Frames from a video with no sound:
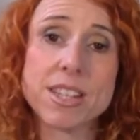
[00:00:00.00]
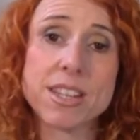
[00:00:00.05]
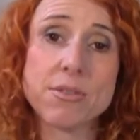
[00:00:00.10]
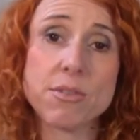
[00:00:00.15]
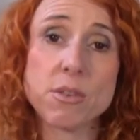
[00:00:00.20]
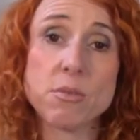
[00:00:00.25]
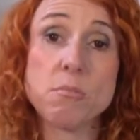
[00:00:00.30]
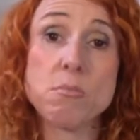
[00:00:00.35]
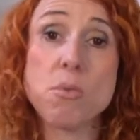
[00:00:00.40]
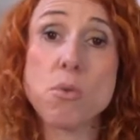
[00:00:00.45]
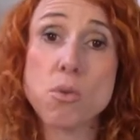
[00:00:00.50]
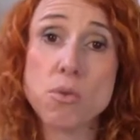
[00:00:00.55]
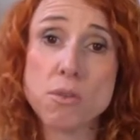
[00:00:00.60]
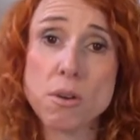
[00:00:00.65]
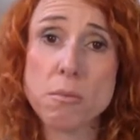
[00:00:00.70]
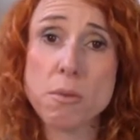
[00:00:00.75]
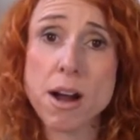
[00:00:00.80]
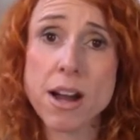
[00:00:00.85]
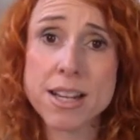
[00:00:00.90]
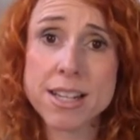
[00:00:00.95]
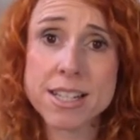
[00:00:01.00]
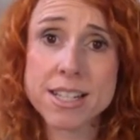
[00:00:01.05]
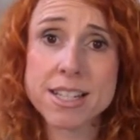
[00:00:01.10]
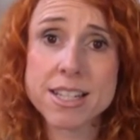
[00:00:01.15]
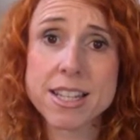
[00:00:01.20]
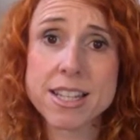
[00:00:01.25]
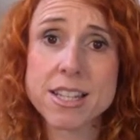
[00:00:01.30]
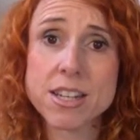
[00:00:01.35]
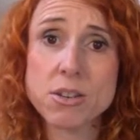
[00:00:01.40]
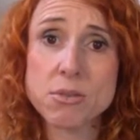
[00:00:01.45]
give you more reminders
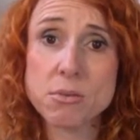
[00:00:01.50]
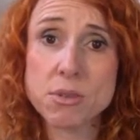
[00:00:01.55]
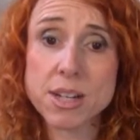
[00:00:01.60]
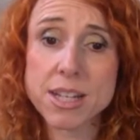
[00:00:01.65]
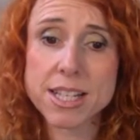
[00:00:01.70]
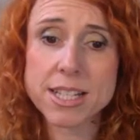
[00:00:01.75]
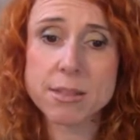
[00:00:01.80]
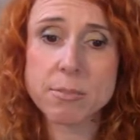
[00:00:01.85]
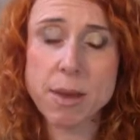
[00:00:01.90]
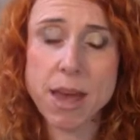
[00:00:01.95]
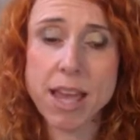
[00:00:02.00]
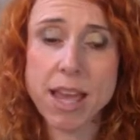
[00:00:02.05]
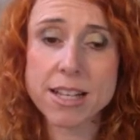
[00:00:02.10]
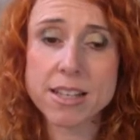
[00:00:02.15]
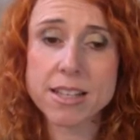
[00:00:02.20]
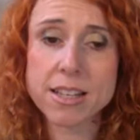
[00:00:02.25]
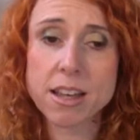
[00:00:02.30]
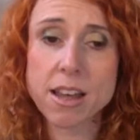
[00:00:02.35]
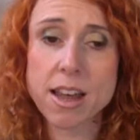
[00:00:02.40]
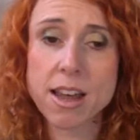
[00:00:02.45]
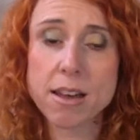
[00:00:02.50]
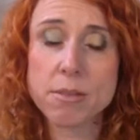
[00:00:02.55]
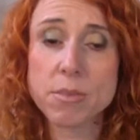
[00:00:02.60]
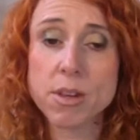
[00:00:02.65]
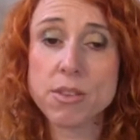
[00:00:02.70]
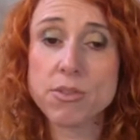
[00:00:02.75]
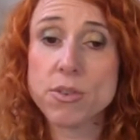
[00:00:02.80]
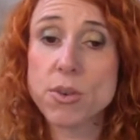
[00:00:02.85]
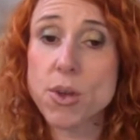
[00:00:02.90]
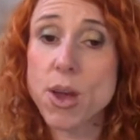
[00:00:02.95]
than you would expect
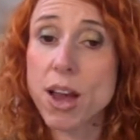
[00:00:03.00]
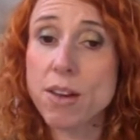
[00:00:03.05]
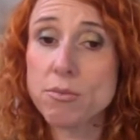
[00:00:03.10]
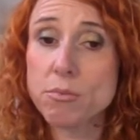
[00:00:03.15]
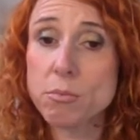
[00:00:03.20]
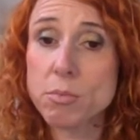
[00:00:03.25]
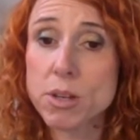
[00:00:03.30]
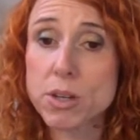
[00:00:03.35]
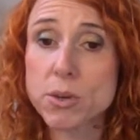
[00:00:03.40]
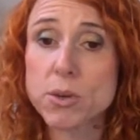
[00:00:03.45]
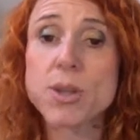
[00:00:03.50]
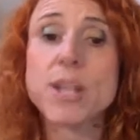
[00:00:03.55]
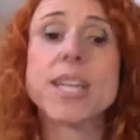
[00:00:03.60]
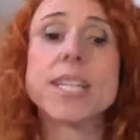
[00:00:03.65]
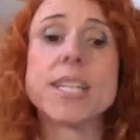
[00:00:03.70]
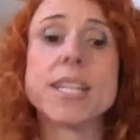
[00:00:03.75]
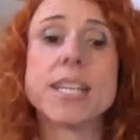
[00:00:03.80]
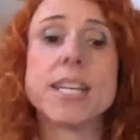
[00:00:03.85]
if you haven't bid on it.